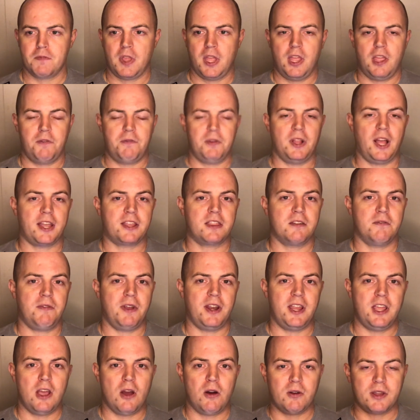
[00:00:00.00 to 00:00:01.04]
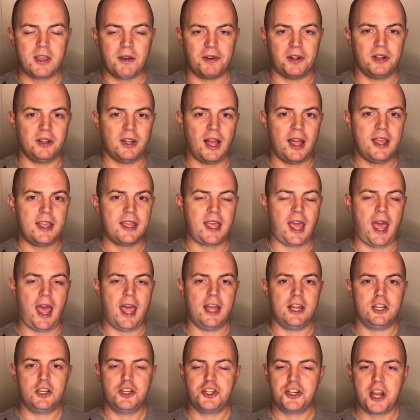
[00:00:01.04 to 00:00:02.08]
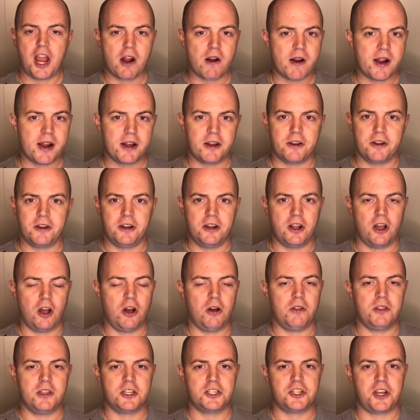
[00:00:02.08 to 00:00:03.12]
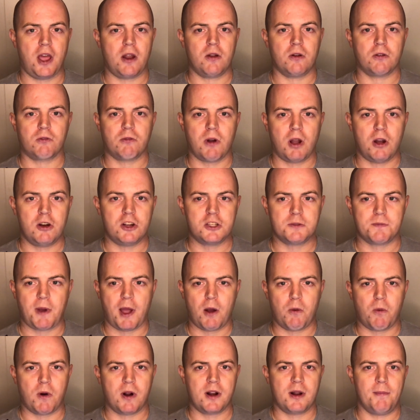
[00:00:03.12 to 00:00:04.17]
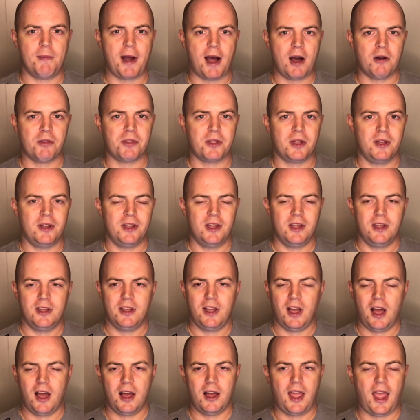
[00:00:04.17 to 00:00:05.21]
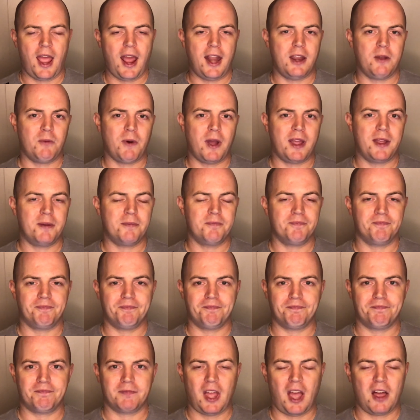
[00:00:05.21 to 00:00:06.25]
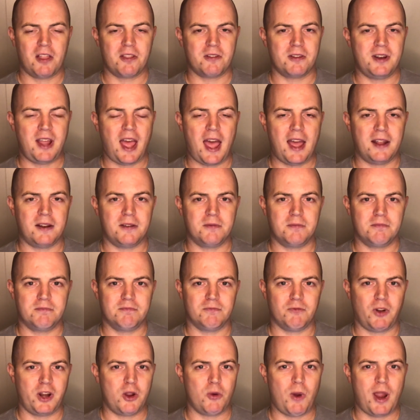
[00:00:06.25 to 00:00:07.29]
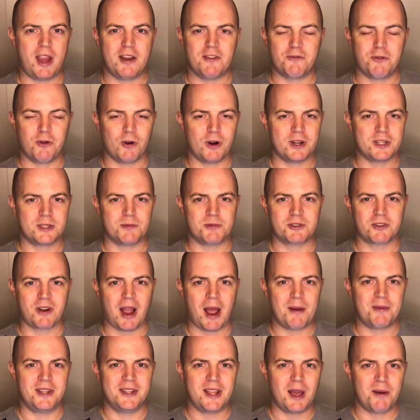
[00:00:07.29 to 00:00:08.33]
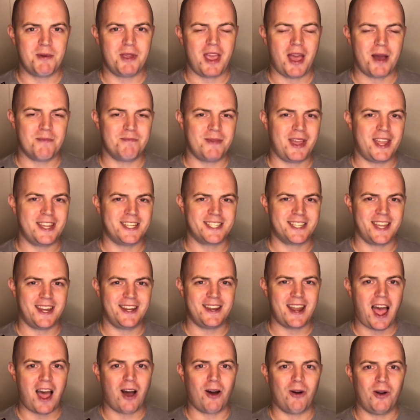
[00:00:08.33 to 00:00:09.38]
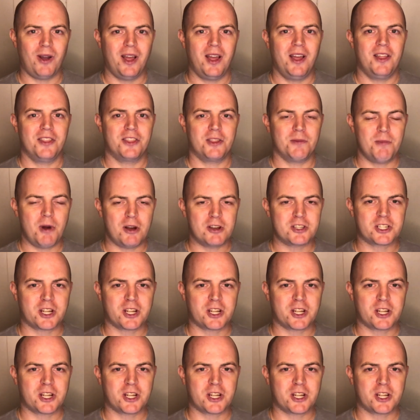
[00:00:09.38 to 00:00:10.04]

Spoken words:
If you like the video, give it a like and share it. You know, this channel grows by word of mouth. Anyway, other than that, What are you waiting for? Subscribe to WMAC Now, the most